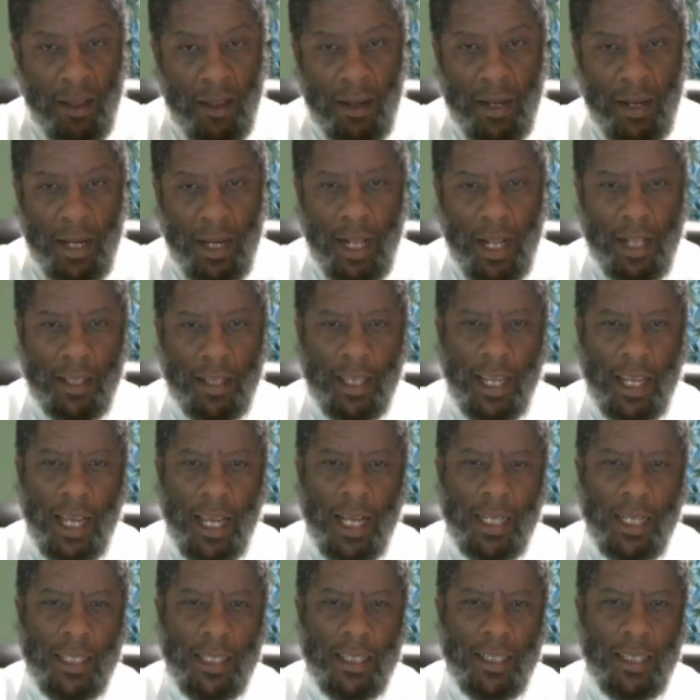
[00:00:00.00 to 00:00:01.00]
Now, the
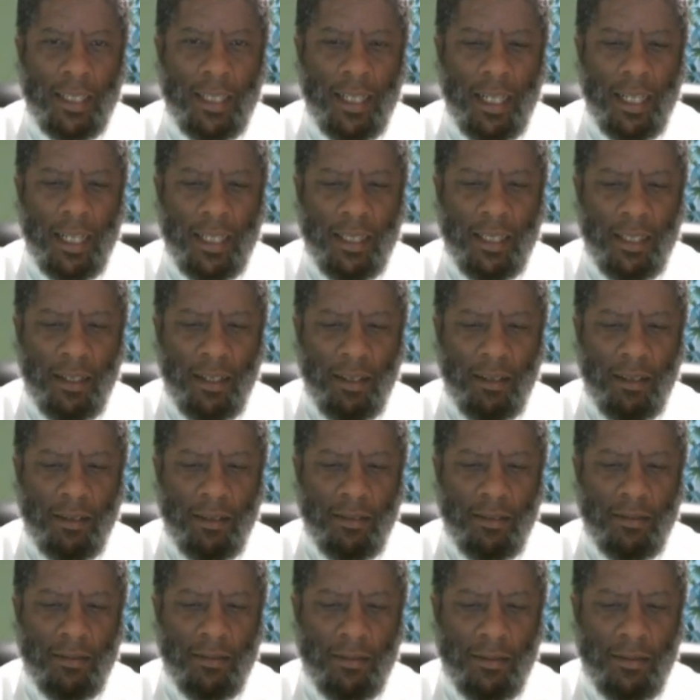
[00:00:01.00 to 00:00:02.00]
idea that
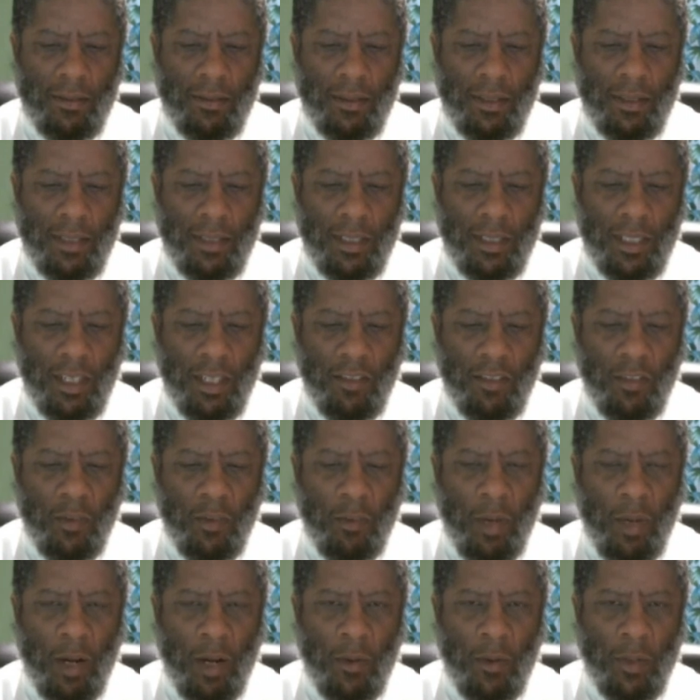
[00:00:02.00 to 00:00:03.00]
they're
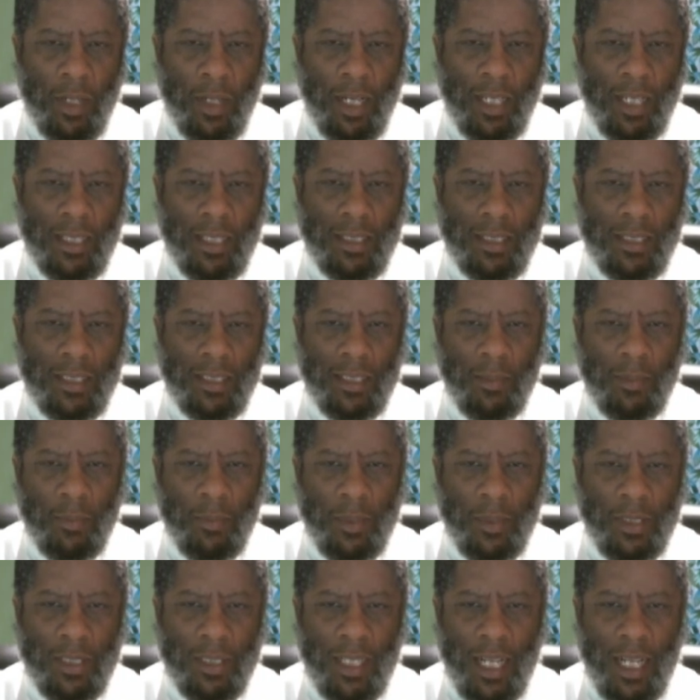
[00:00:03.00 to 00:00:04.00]
governed by relationship
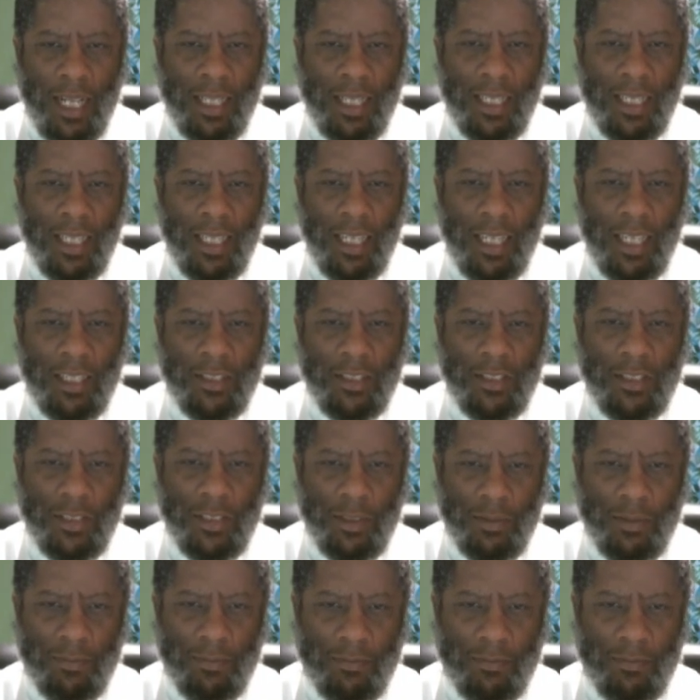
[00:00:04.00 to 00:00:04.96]
is not the issue.